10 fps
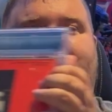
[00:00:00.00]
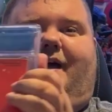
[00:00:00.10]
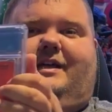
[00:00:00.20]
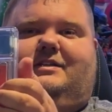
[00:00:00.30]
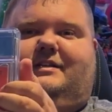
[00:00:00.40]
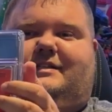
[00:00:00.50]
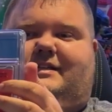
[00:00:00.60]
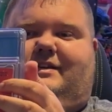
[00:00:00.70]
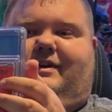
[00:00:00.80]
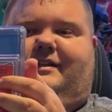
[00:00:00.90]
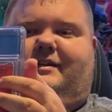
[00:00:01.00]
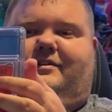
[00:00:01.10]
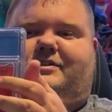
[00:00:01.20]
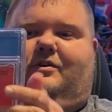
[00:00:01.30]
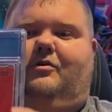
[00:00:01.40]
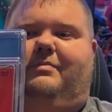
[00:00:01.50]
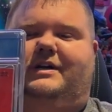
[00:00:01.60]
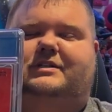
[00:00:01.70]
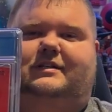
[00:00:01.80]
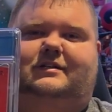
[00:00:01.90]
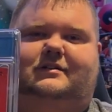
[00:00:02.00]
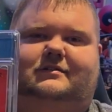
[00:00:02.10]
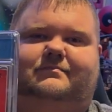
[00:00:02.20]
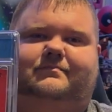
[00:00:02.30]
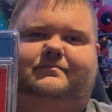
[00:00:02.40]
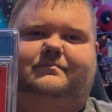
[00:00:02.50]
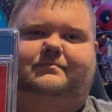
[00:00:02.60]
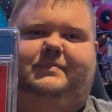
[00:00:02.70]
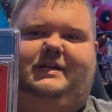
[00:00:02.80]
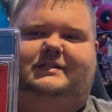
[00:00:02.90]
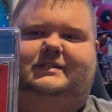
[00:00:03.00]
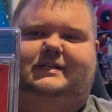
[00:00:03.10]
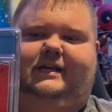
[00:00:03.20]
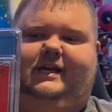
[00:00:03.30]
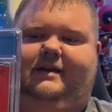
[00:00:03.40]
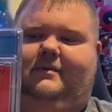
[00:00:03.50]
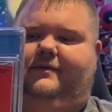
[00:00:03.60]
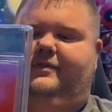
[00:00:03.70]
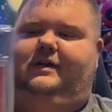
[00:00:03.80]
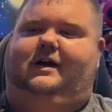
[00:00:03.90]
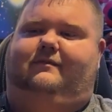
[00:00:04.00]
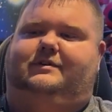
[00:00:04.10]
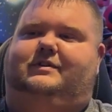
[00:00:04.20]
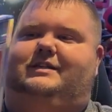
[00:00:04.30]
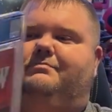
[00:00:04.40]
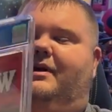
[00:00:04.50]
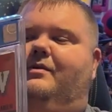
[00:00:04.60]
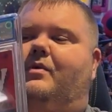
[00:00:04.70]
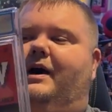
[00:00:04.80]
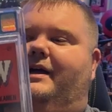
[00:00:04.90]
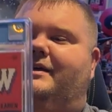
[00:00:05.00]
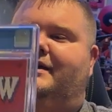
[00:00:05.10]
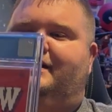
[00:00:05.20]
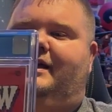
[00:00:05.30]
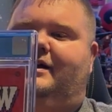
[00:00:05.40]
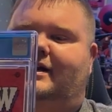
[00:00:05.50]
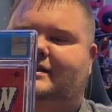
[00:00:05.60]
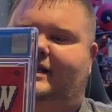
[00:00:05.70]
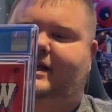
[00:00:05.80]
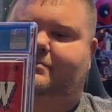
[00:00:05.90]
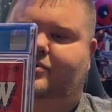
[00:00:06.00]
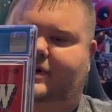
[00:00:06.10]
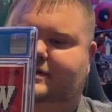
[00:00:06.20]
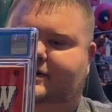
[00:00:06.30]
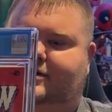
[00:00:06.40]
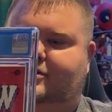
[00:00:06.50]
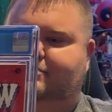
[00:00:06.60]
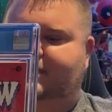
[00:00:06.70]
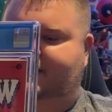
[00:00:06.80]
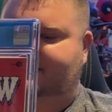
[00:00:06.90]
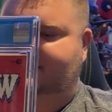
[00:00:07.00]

as you can see right there, there's a whole bunch of little pieces that came off the cover. So that's probably why you got the 8.0. But